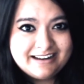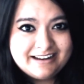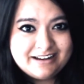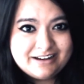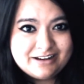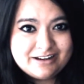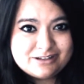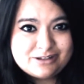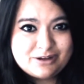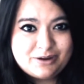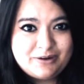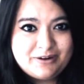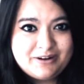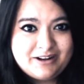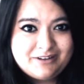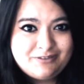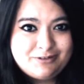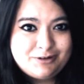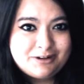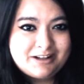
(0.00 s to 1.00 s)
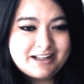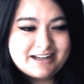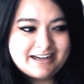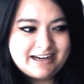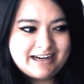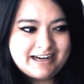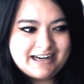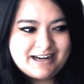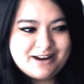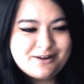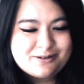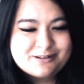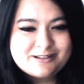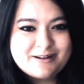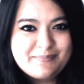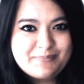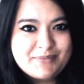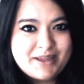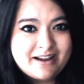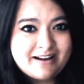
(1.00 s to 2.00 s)
So if you're like eating or
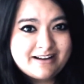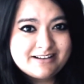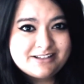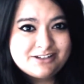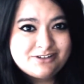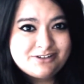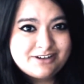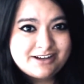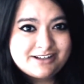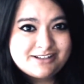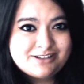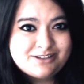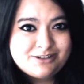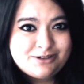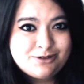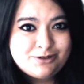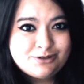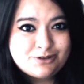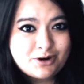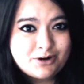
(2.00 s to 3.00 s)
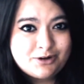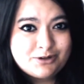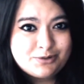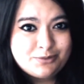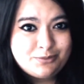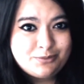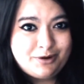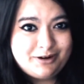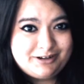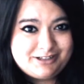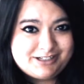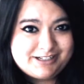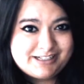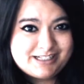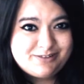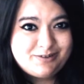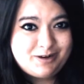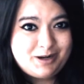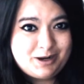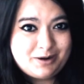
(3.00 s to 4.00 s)
something, I suggest you don't watch
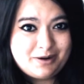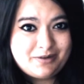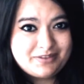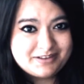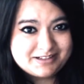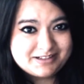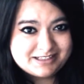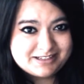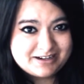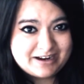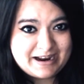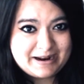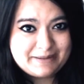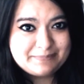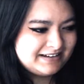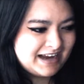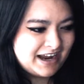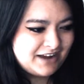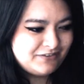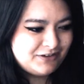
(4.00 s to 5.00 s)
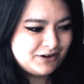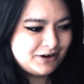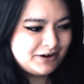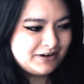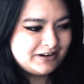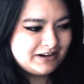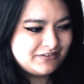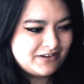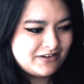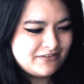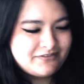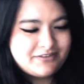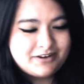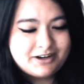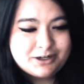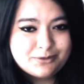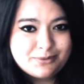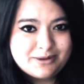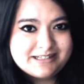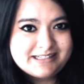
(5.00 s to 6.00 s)
this video at this time. Yeah, if you have a
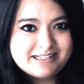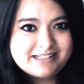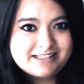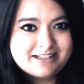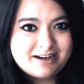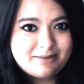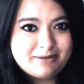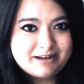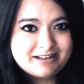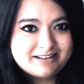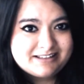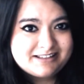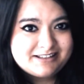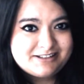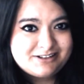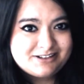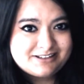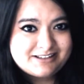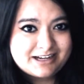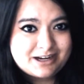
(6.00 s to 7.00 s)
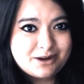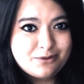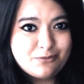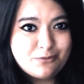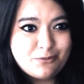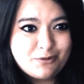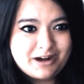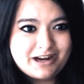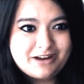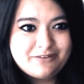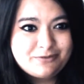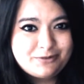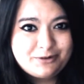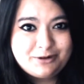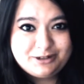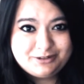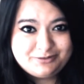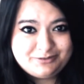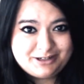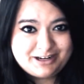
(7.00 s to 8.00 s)
very queasy stomach, this is just like a warning for
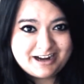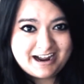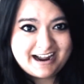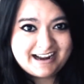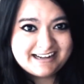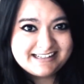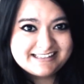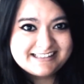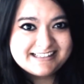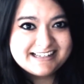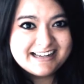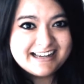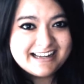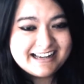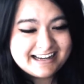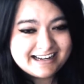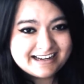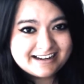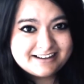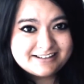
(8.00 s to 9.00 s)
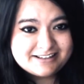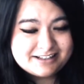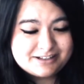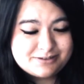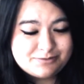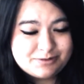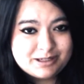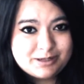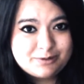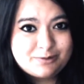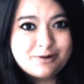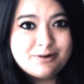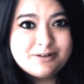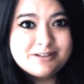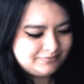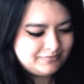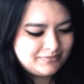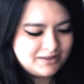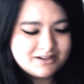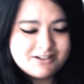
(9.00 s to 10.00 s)
all of you guys, because it's really gross.